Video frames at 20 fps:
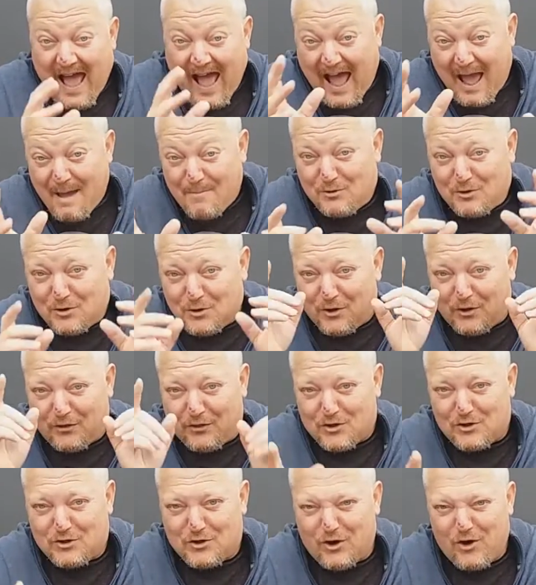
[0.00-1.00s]
I'm sure
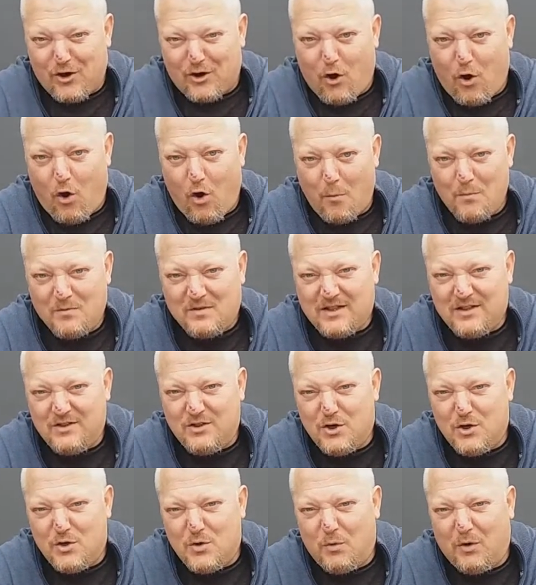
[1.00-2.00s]
the Sherlock Holmes in
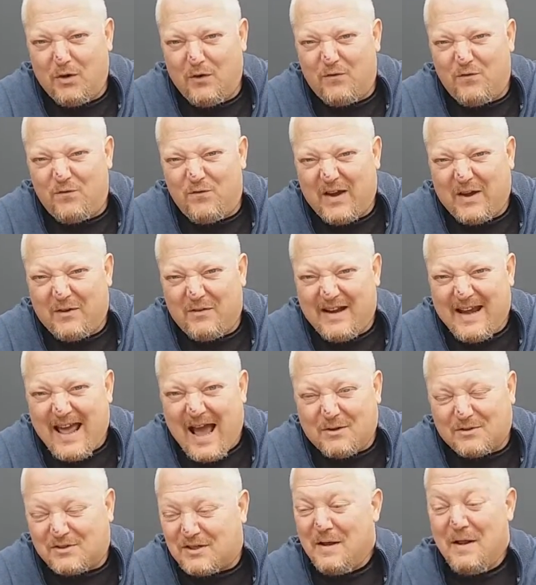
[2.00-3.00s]
you will figure it
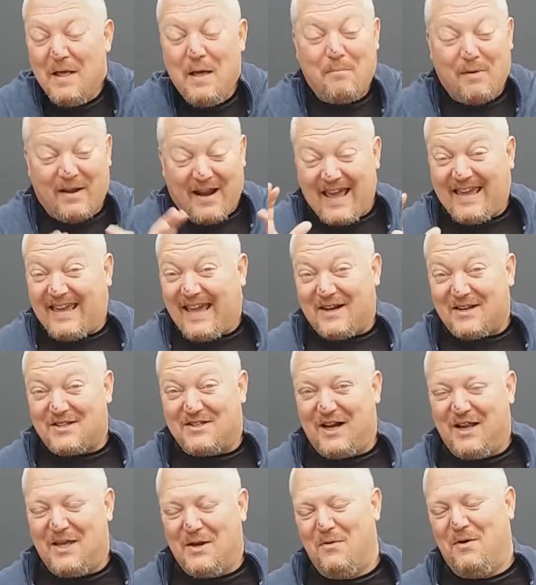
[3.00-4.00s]
out, but I cannot
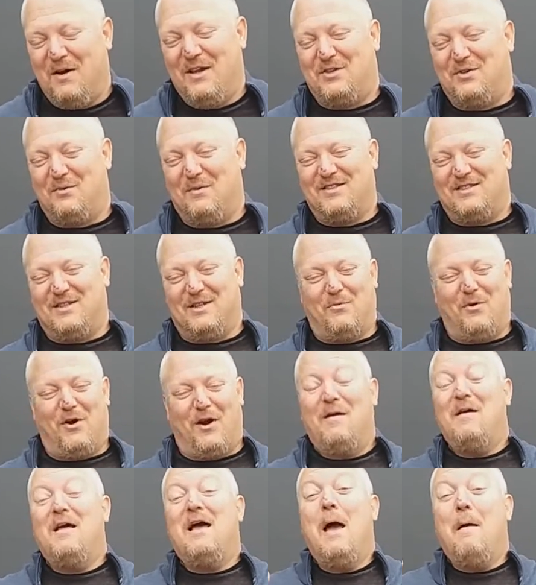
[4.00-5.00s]
tell you which ones it
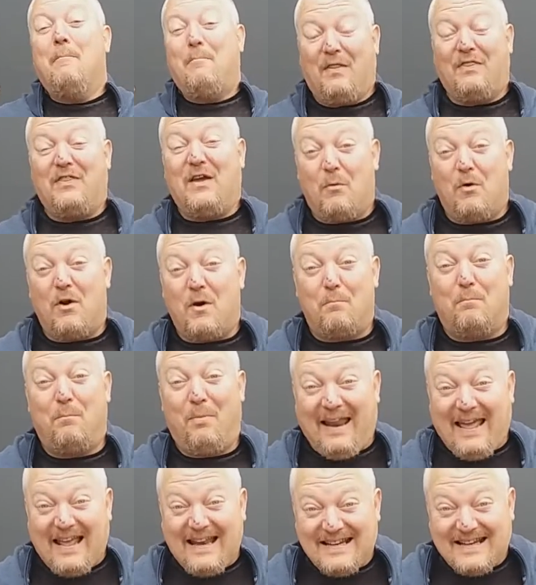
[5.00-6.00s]
were. But they were
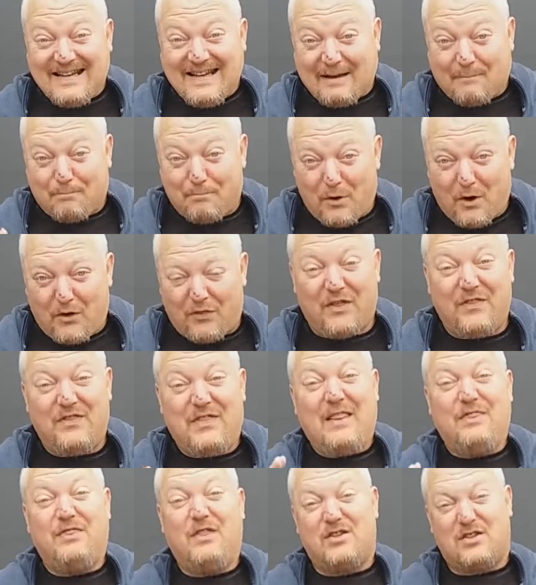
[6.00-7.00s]
blended at birth, and
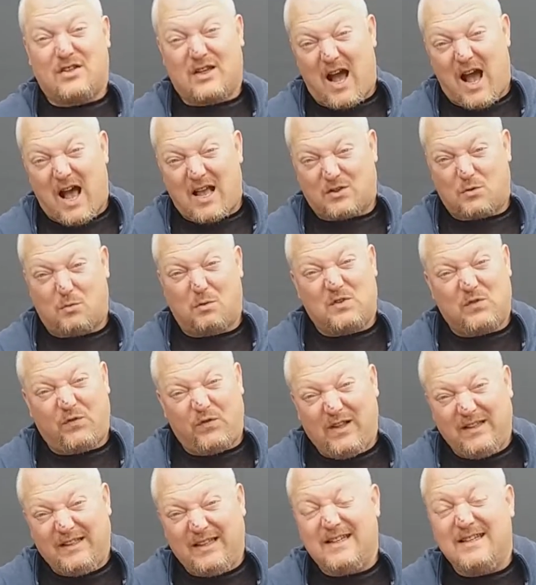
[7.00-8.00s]
then this cask was
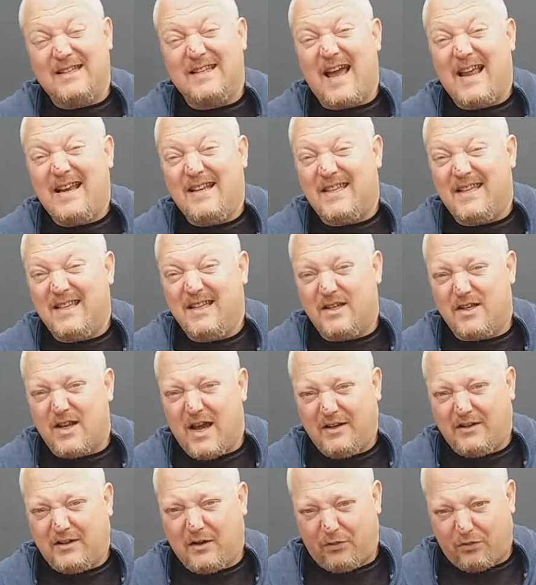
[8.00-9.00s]
filled in
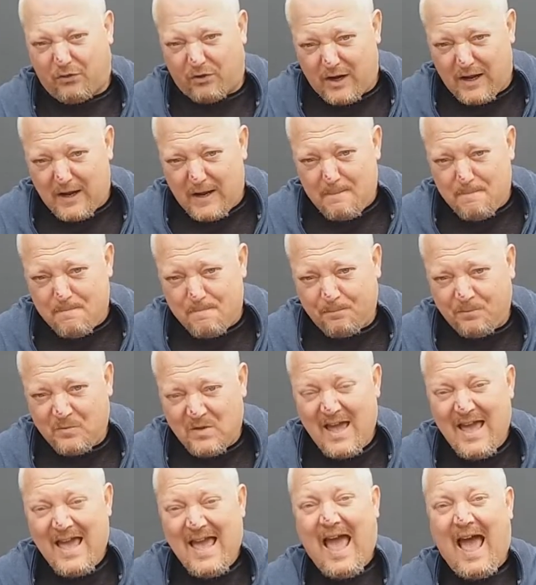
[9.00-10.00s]

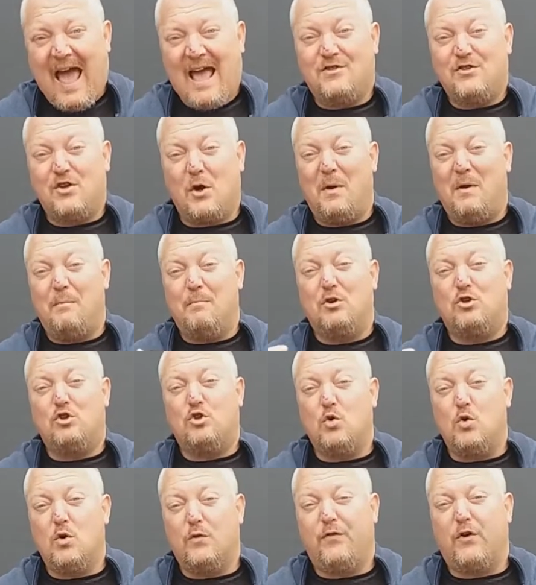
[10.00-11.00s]
1993. And so it
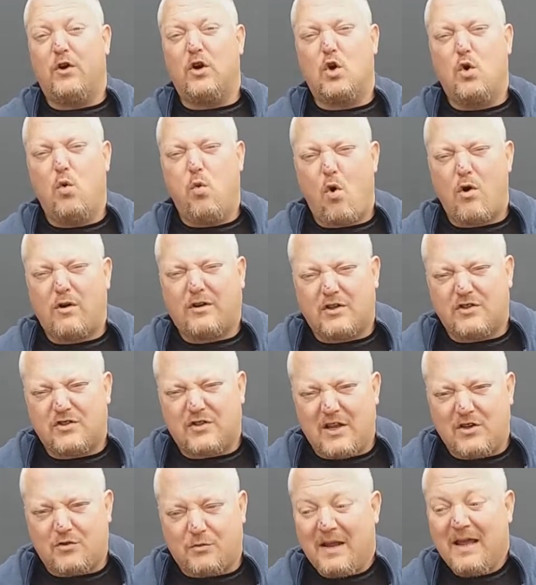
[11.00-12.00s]
matured for a quarter
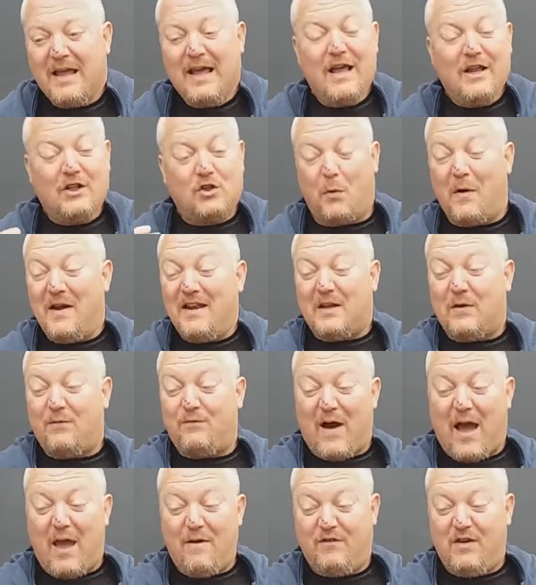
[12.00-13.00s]
century.
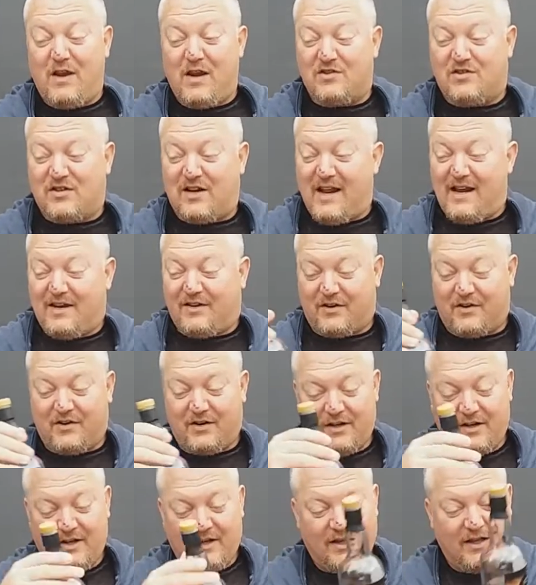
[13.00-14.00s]
25 years later,
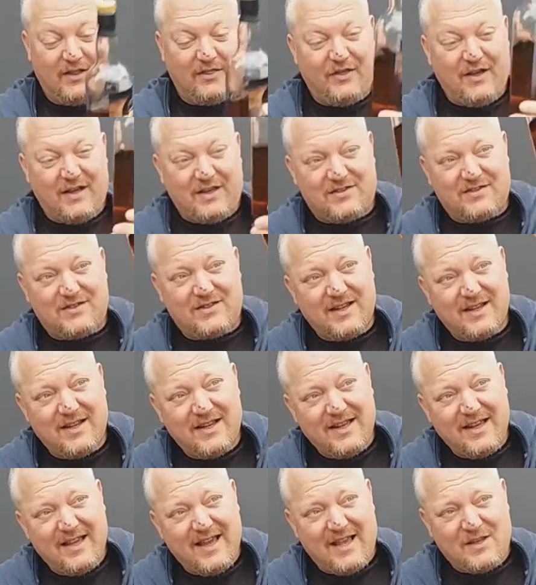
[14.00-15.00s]
this
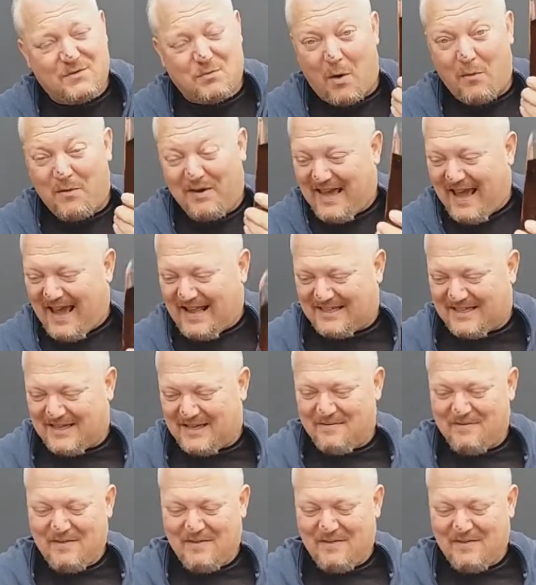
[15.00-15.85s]
is what we get.